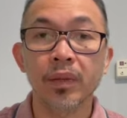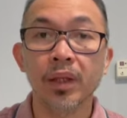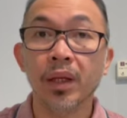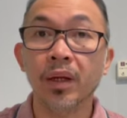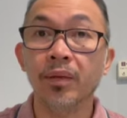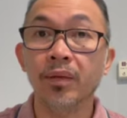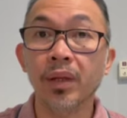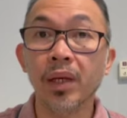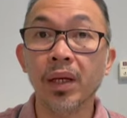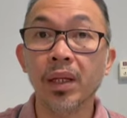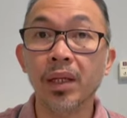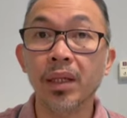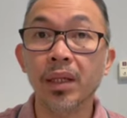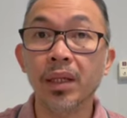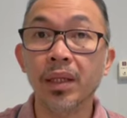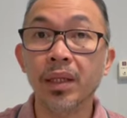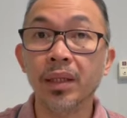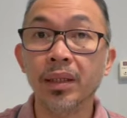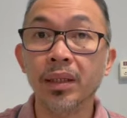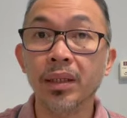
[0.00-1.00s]
If they
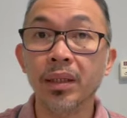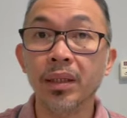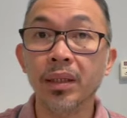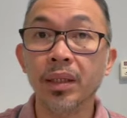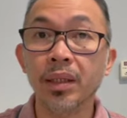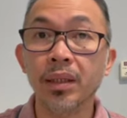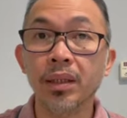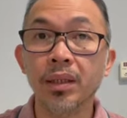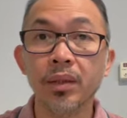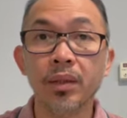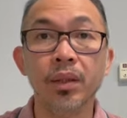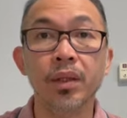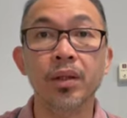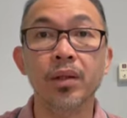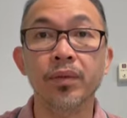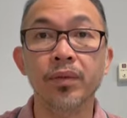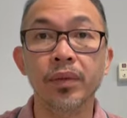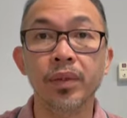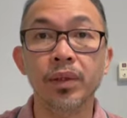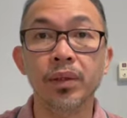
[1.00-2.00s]
needed assistance, you can
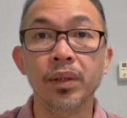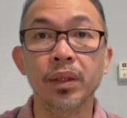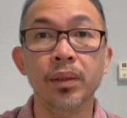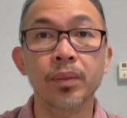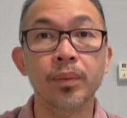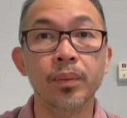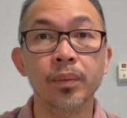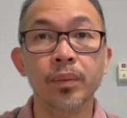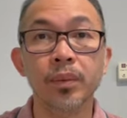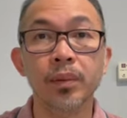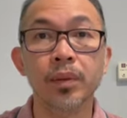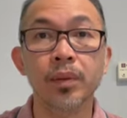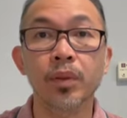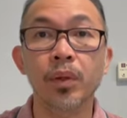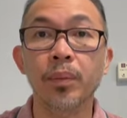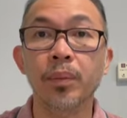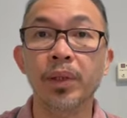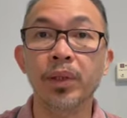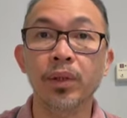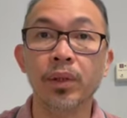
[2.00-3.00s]
offer yourself. Do you
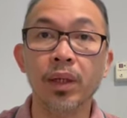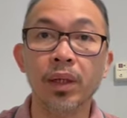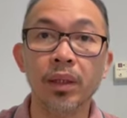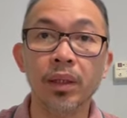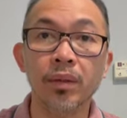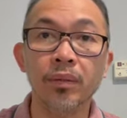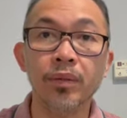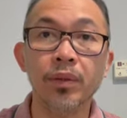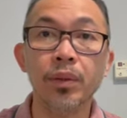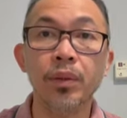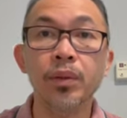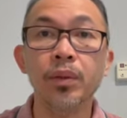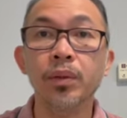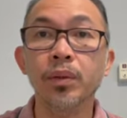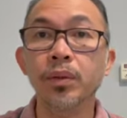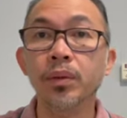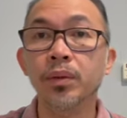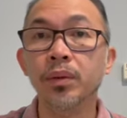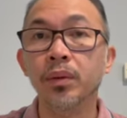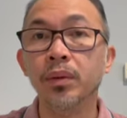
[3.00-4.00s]
want me to cut it for
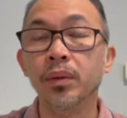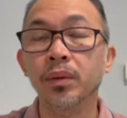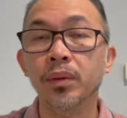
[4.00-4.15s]
you?